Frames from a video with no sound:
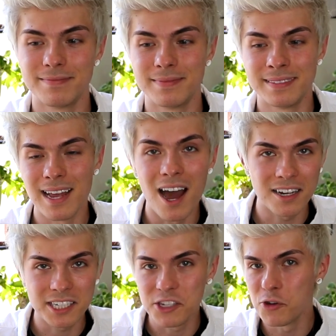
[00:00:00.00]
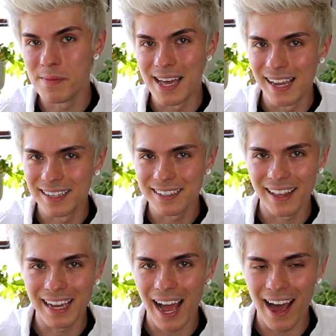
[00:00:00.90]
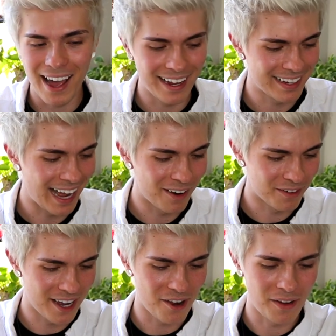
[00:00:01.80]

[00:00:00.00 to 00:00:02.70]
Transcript: not human. Like I, I don't know.